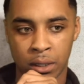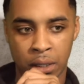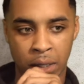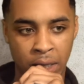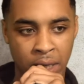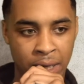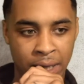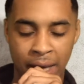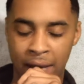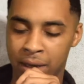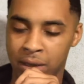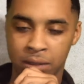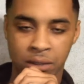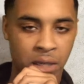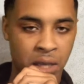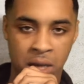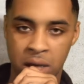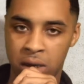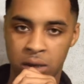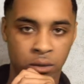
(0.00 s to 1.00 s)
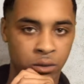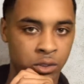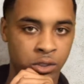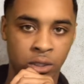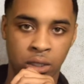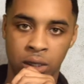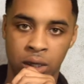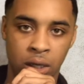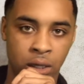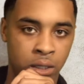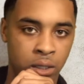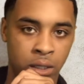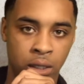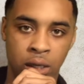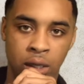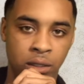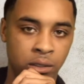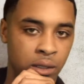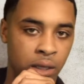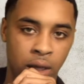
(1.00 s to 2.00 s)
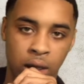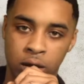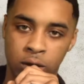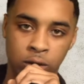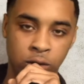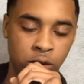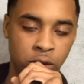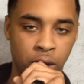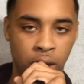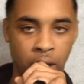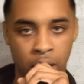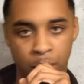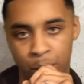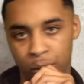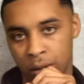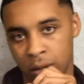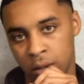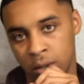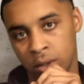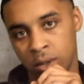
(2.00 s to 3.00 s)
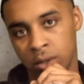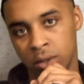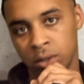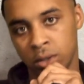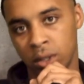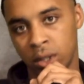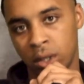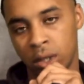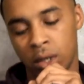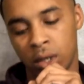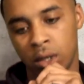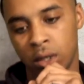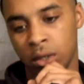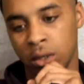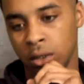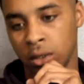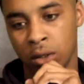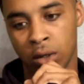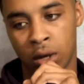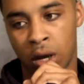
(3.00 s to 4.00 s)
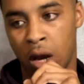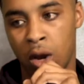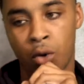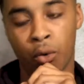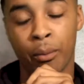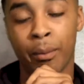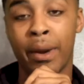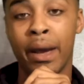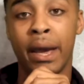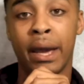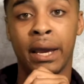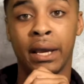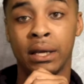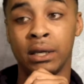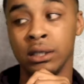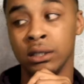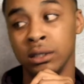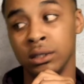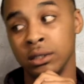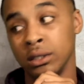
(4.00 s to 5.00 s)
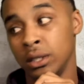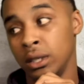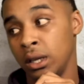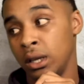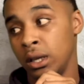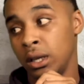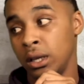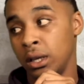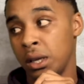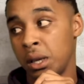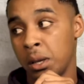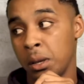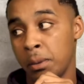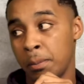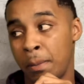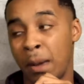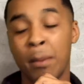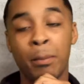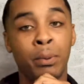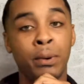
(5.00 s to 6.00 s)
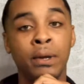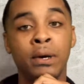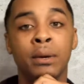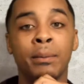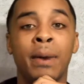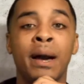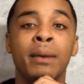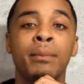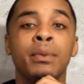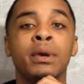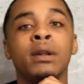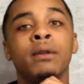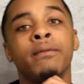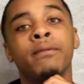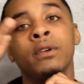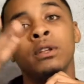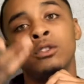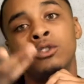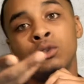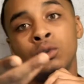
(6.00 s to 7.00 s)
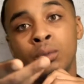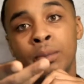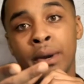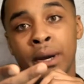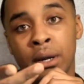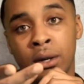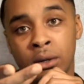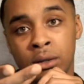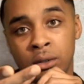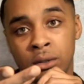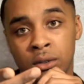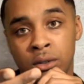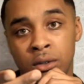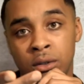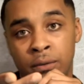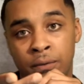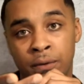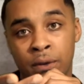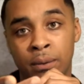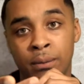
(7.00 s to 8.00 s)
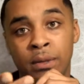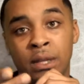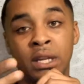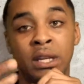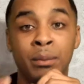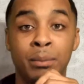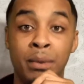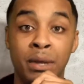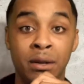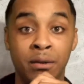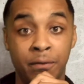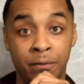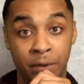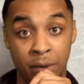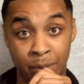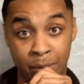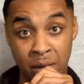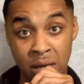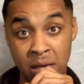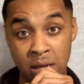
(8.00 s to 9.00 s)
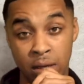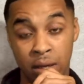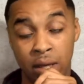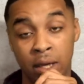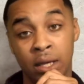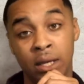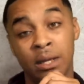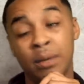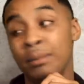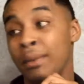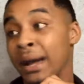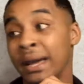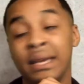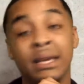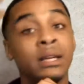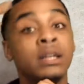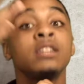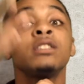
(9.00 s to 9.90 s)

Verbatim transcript: these cats, they ain't gonna share their connects, they ain't gonna share their plugs. Right. You no, know, I don't mind, cause my plug might benefit you better. You feel me? Then it benefit me, and it might get